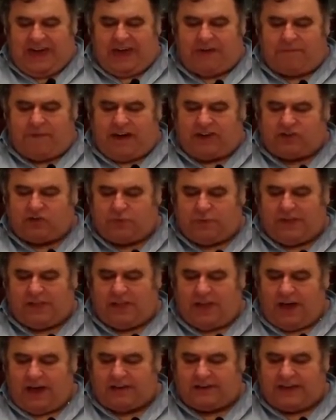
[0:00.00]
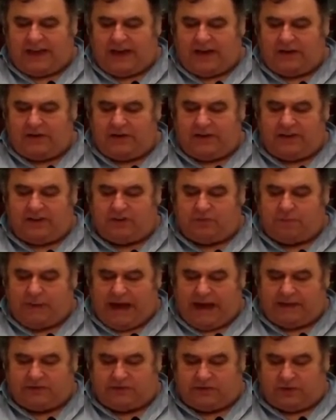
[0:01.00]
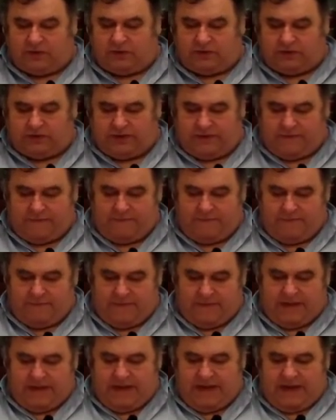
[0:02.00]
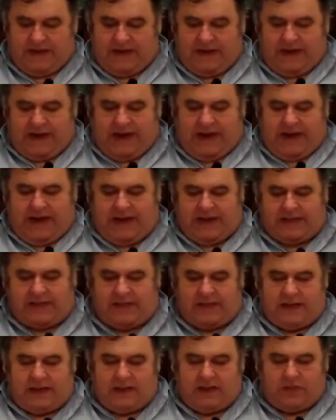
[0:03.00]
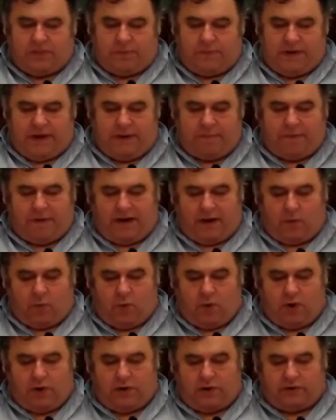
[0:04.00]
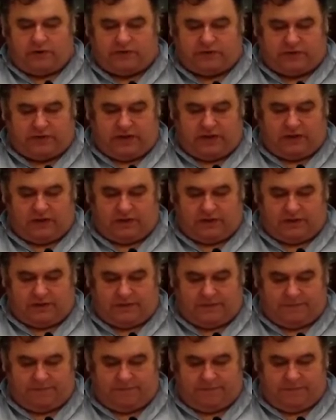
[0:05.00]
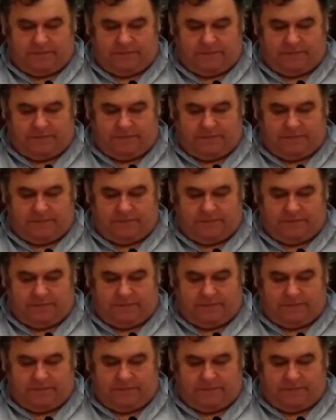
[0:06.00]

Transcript: he makes me lie down in pastures. He leadeth me by waters still.